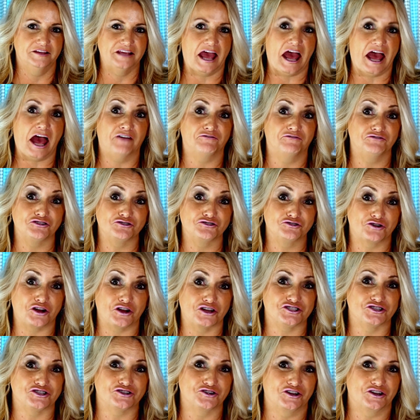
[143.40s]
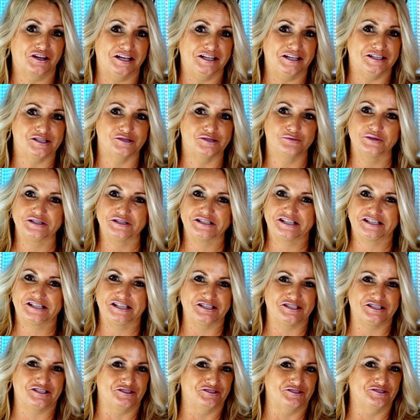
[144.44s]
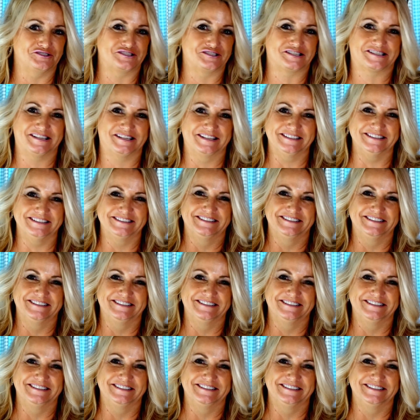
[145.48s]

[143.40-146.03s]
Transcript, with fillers: you have to trust your kids with scissors.